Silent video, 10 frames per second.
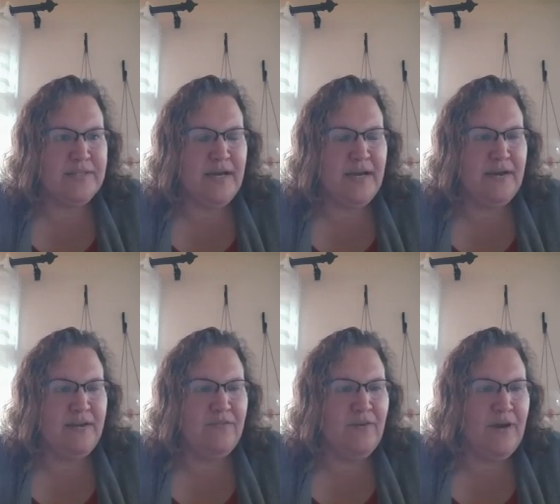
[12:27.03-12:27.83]
That's
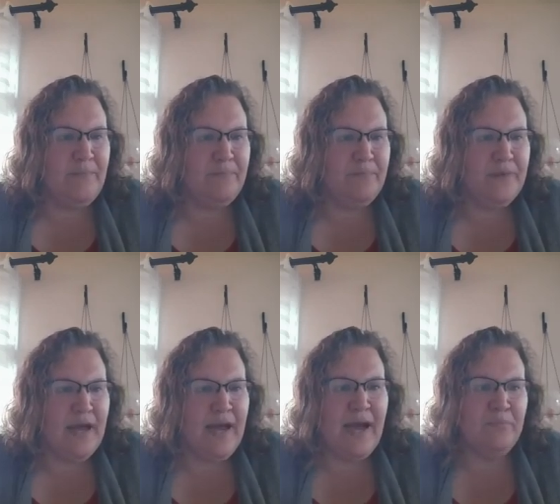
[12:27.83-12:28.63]
kind of
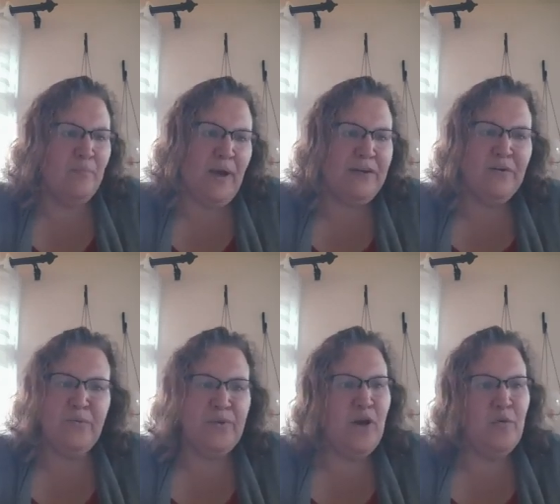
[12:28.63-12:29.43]
I, I,
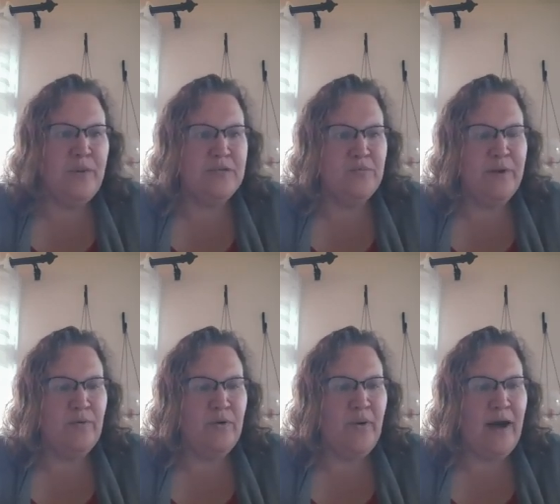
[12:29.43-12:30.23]
don't know because we
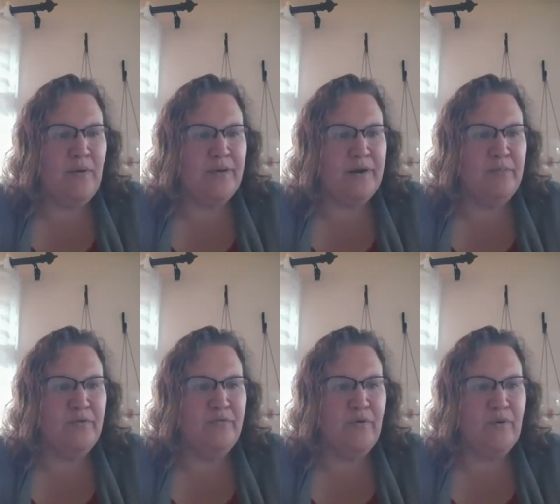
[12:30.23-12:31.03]
don't know how we're going to
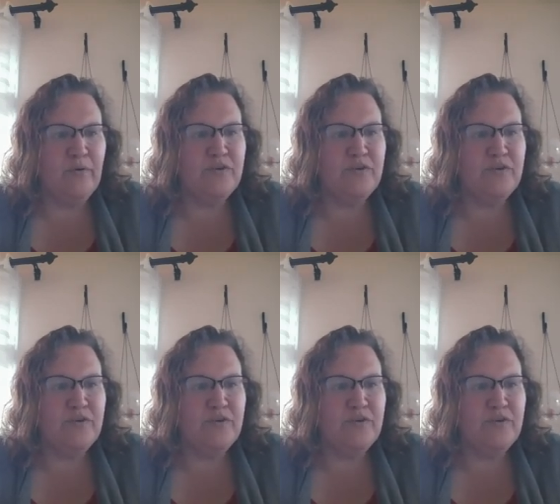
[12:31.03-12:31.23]
move forward.